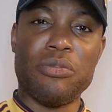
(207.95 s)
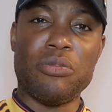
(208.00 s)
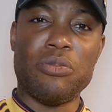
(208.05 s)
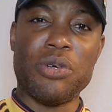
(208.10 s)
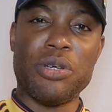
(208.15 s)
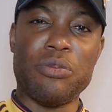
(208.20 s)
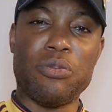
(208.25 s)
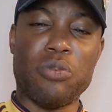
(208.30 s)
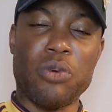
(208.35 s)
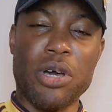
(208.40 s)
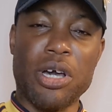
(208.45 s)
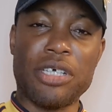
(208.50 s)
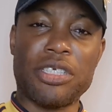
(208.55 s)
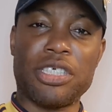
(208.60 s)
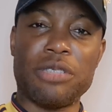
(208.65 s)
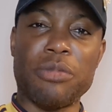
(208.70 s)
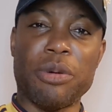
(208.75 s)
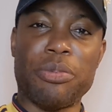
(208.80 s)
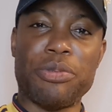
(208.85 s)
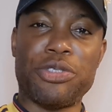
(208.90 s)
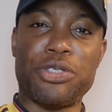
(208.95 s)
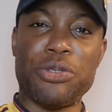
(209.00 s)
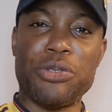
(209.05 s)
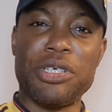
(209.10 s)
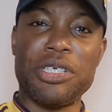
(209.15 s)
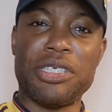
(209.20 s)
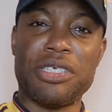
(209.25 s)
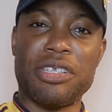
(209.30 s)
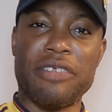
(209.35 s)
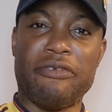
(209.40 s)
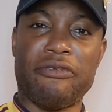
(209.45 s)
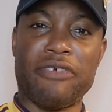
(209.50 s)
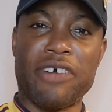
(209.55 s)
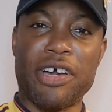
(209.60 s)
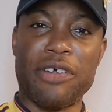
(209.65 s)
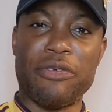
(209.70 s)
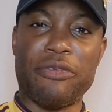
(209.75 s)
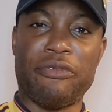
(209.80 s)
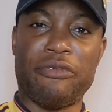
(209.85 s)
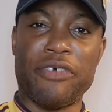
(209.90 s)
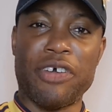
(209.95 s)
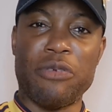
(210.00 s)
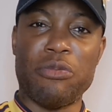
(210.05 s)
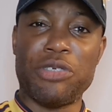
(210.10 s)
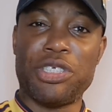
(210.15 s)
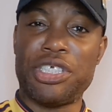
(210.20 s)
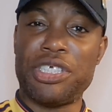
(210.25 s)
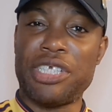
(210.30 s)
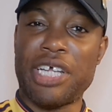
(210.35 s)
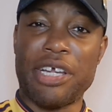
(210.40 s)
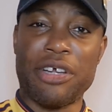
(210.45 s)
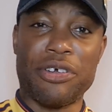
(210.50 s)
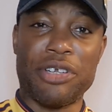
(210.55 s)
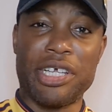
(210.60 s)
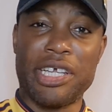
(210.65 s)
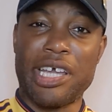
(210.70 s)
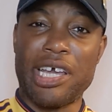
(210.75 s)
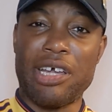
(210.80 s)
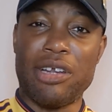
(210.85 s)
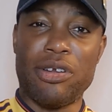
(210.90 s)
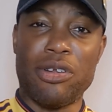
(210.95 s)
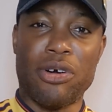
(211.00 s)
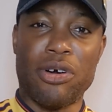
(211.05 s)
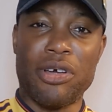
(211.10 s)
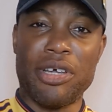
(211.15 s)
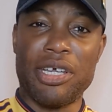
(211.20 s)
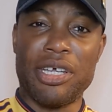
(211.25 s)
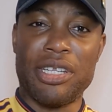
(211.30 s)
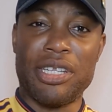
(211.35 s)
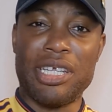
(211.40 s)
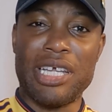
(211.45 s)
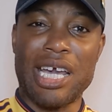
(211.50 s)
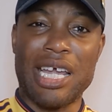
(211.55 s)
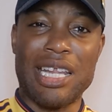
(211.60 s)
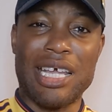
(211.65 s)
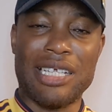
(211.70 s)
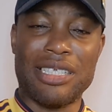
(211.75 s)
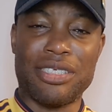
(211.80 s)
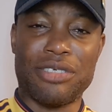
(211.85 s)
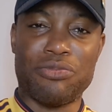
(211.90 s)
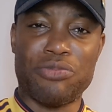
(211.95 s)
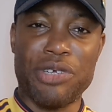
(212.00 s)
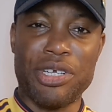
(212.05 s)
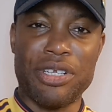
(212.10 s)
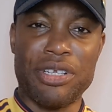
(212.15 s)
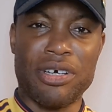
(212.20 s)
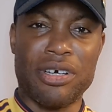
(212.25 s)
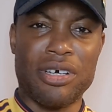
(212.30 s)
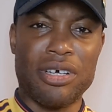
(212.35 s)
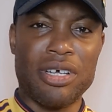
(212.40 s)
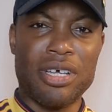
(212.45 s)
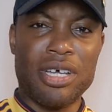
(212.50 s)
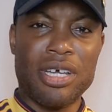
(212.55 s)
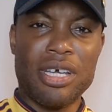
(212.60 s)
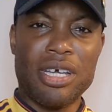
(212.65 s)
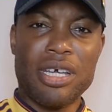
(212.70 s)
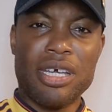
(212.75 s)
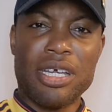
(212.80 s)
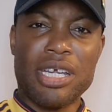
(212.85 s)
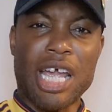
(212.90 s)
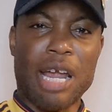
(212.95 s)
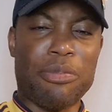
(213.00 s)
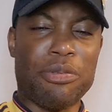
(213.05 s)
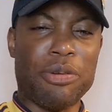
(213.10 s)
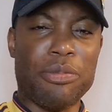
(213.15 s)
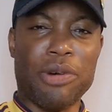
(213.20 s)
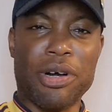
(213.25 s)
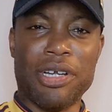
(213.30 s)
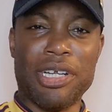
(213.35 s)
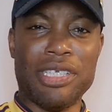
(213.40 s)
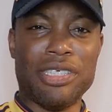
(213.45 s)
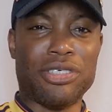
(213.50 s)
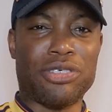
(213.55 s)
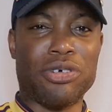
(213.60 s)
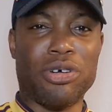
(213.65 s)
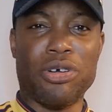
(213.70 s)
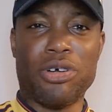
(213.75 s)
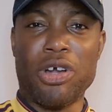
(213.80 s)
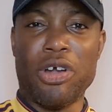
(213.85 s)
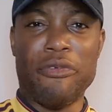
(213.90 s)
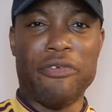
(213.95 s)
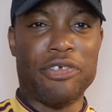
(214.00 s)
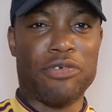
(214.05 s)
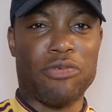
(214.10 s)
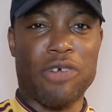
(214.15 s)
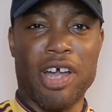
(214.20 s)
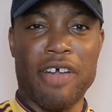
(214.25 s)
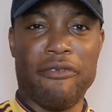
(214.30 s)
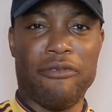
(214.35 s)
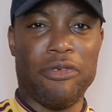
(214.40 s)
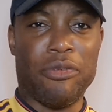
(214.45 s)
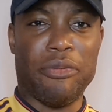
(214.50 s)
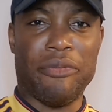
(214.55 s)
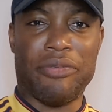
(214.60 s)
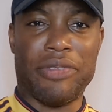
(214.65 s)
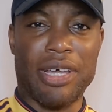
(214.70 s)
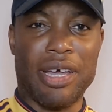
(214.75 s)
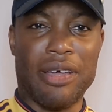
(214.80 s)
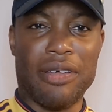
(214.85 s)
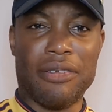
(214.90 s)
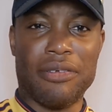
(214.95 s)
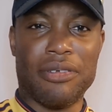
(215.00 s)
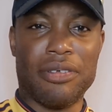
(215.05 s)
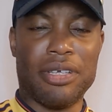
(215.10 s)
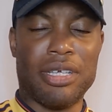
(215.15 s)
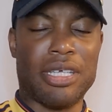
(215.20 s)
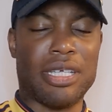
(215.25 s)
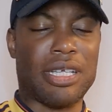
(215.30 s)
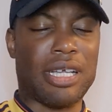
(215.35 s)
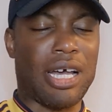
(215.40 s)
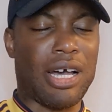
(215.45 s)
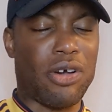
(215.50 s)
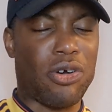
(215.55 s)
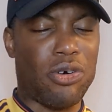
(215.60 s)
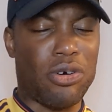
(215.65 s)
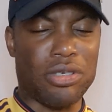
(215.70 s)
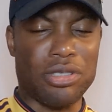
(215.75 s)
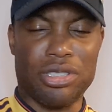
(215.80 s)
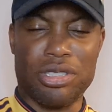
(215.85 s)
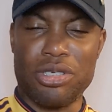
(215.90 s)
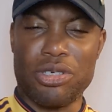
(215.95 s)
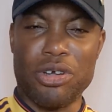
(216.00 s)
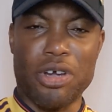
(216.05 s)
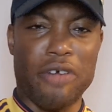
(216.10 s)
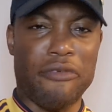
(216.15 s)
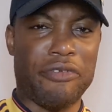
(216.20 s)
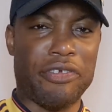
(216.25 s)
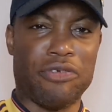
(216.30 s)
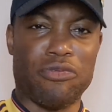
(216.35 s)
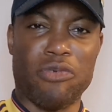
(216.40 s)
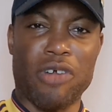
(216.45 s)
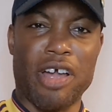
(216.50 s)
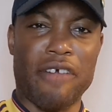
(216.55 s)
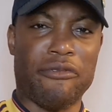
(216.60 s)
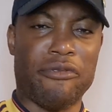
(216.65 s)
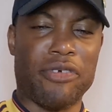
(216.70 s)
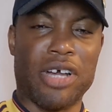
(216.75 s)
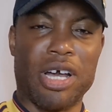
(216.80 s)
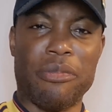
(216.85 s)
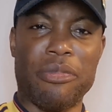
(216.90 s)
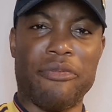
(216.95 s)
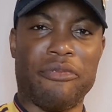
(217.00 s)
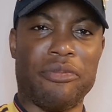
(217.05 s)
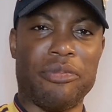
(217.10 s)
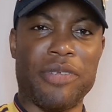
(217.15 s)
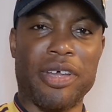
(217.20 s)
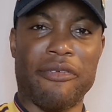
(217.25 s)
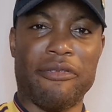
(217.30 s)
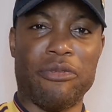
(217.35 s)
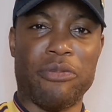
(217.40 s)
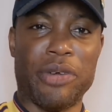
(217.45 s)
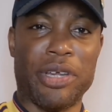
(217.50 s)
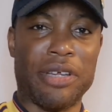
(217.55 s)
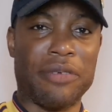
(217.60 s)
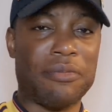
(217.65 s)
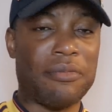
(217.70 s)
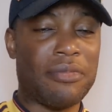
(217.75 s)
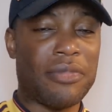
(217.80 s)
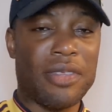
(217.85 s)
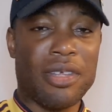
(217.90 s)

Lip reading: We worked some opportunities in the final third, which you ain't going to get a lot in the Allianz Arena. Gabriel Martinelli's got to go with his right foot with that. He's got to go with his right foot coming from the other wing.